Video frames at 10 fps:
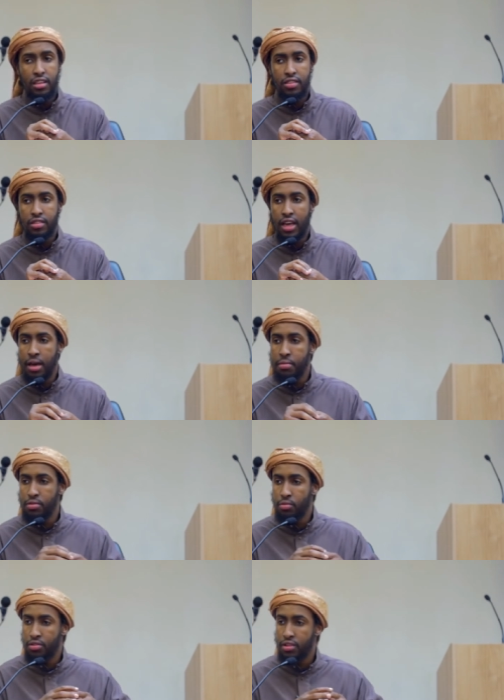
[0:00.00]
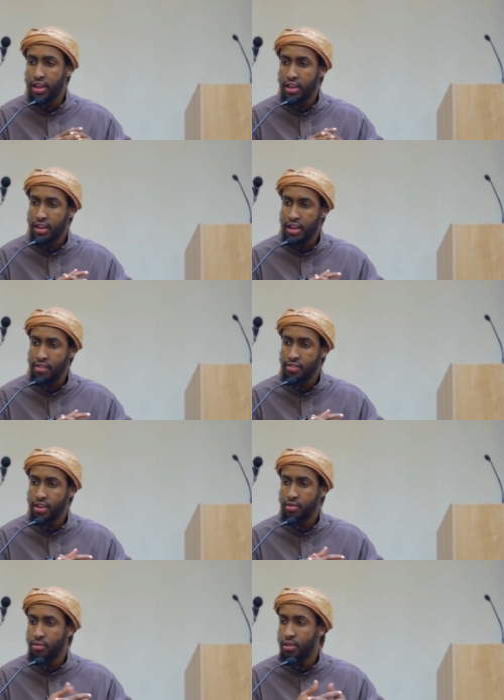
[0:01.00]
Sahabas was like, Kayf
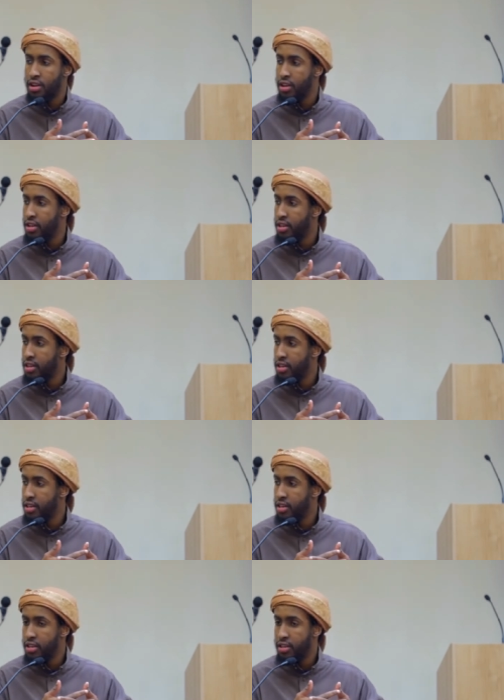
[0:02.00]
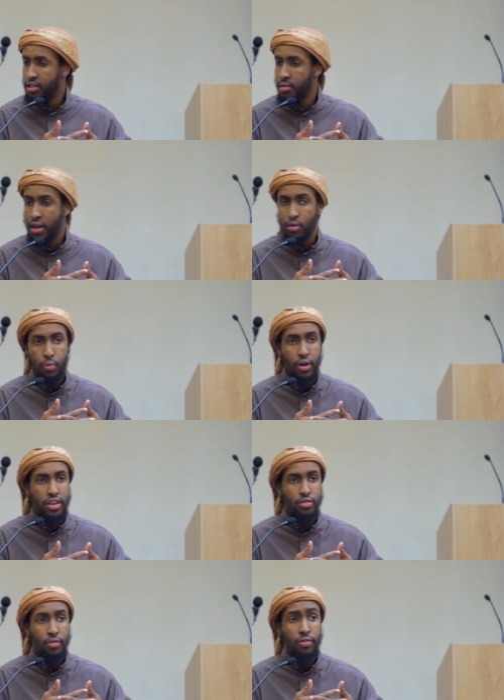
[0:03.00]
Rasulullah. The man who
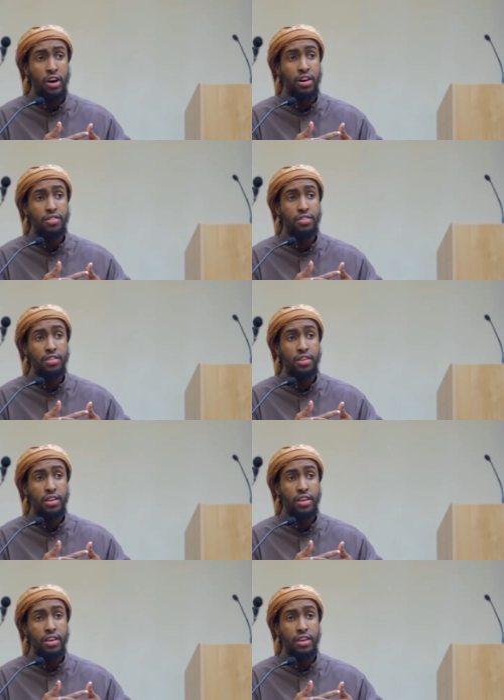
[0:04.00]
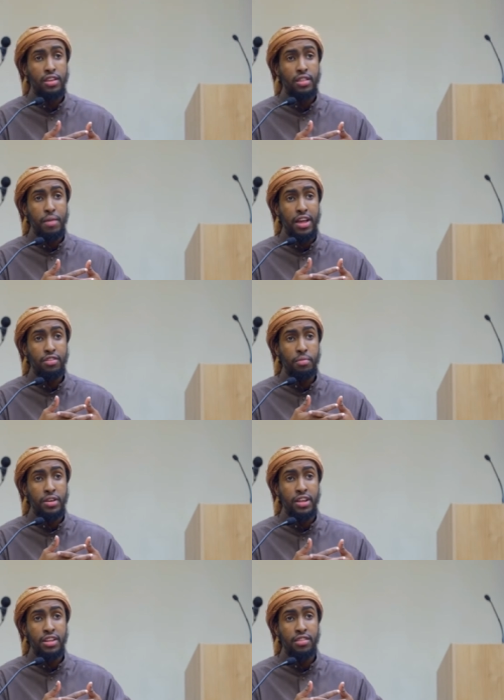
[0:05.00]
prays, who fasts, the man is
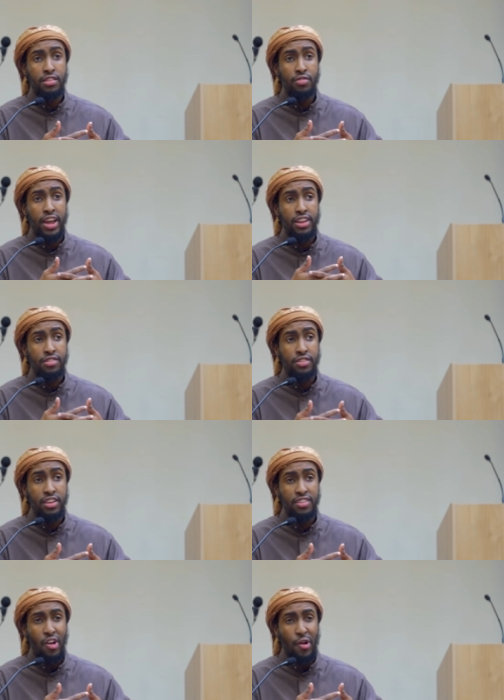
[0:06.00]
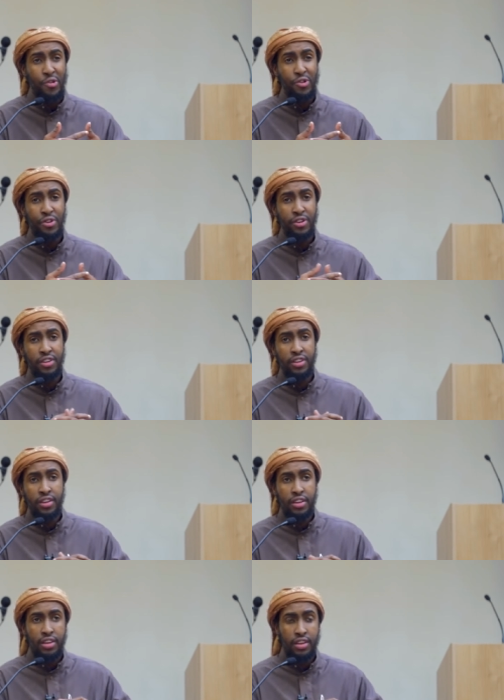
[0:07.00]
obedience, his righteous deeds.
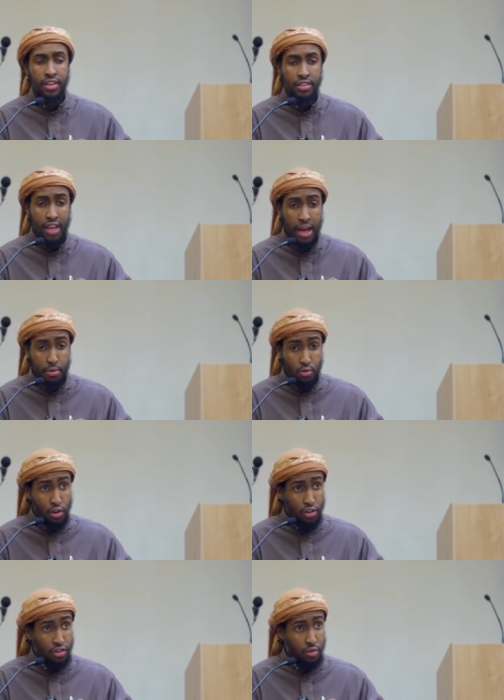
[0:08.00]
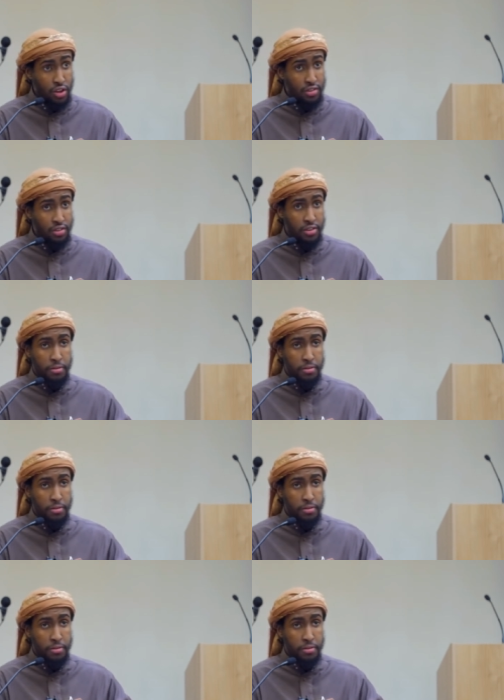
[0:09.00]
Sahabas were lost in words.